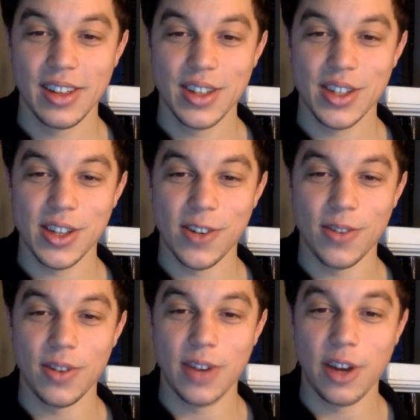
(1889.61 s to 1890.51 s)
So
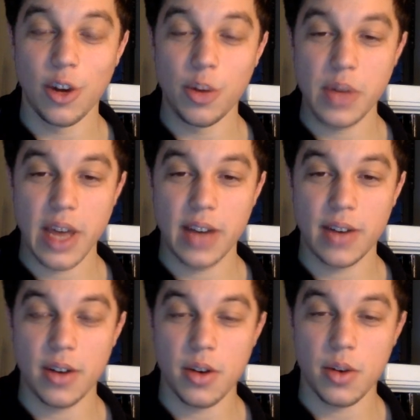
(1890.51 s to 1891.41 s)
I hope
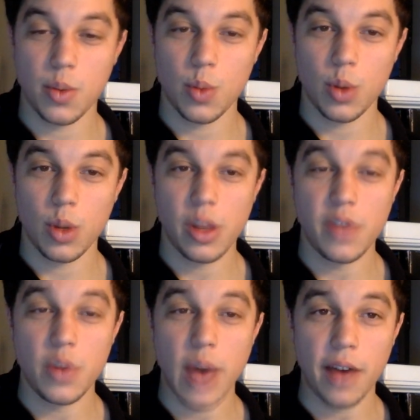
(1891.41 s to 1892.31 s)
that if
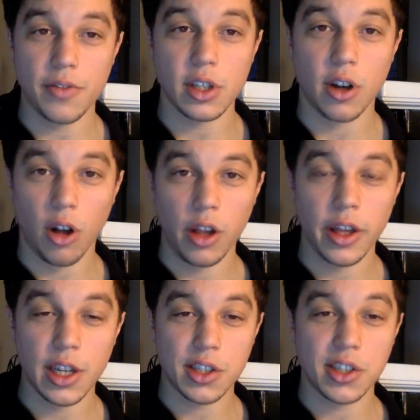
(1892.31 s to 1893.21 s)
you have to call
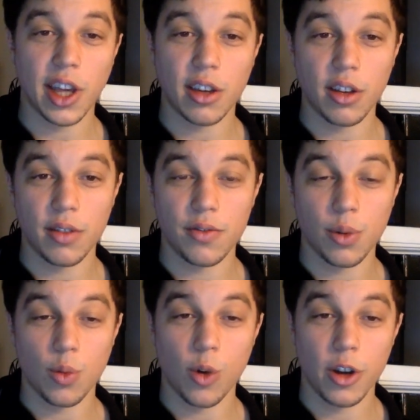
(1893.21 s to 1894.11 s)
in sick for
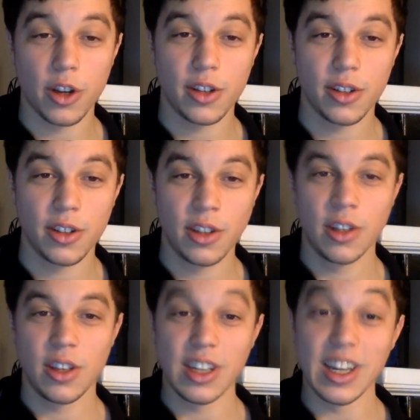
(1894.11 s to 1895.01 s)
work
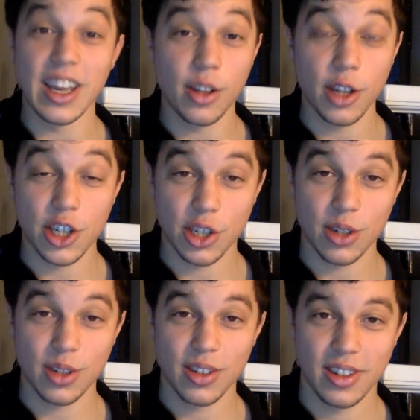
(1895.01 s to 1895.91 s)
in English,
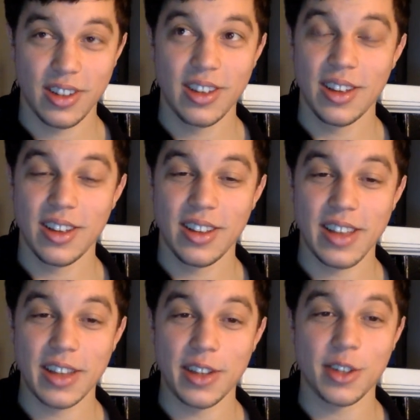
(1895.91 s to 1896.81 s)

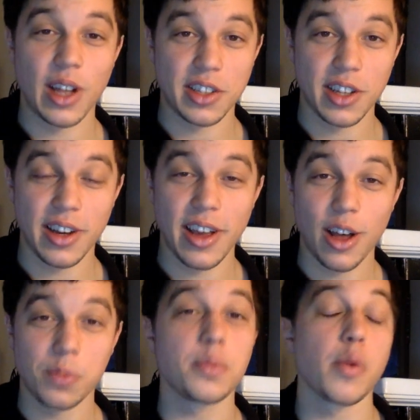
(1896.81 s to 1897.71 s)
that this lesson
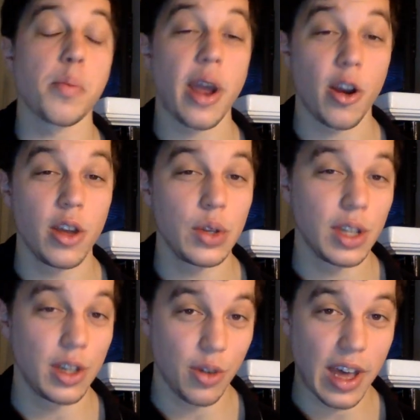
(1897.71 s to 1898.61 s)
helped prepare you to
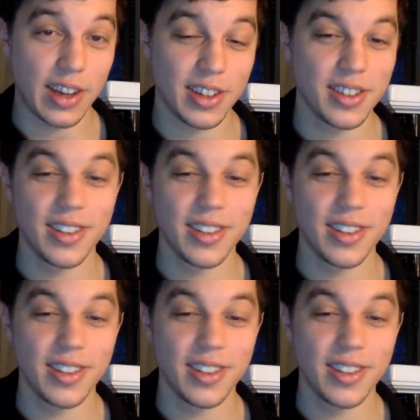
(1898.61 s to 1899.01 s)
do that.